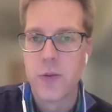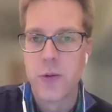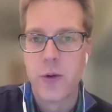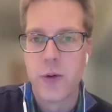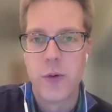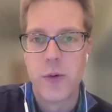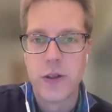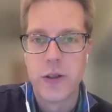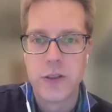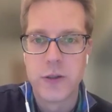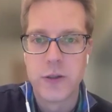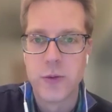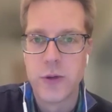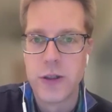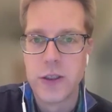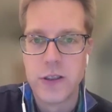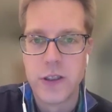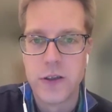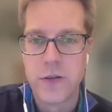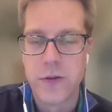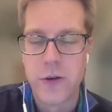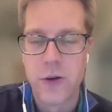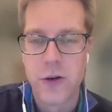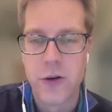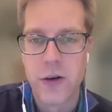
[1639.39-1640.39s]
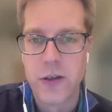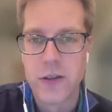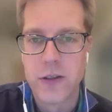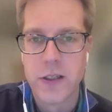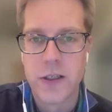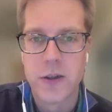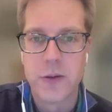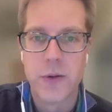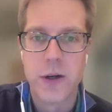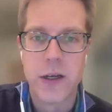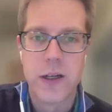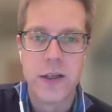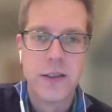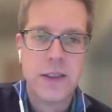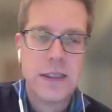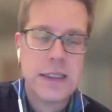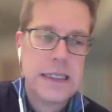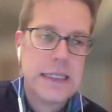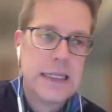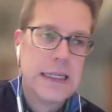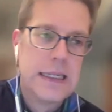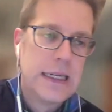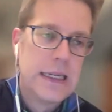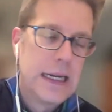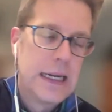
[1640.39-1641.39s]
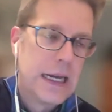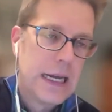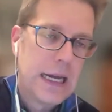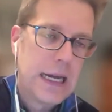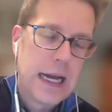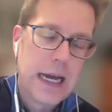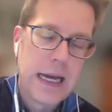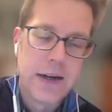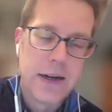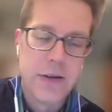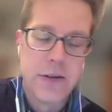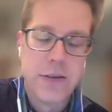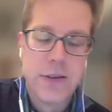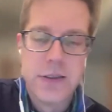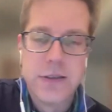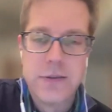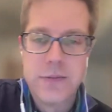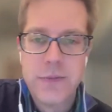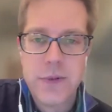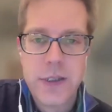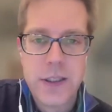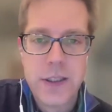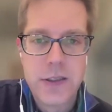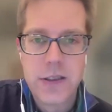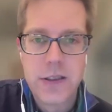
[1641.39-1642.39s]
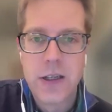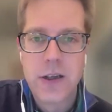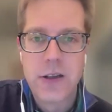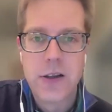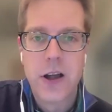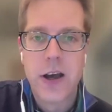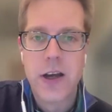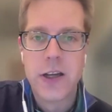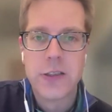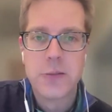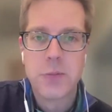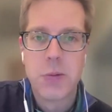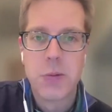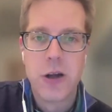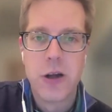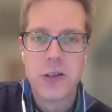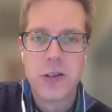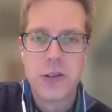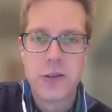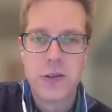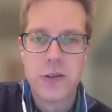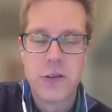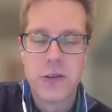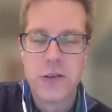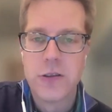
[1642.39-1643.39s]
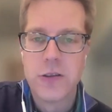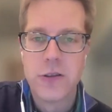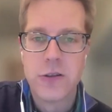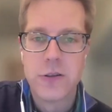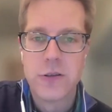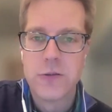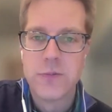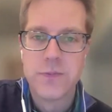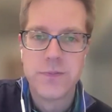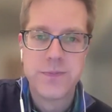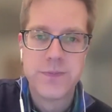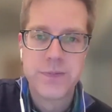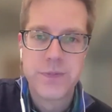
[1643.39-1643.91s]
Well, what's the reasoning for it? It's like, well, I don't know, the client sponsor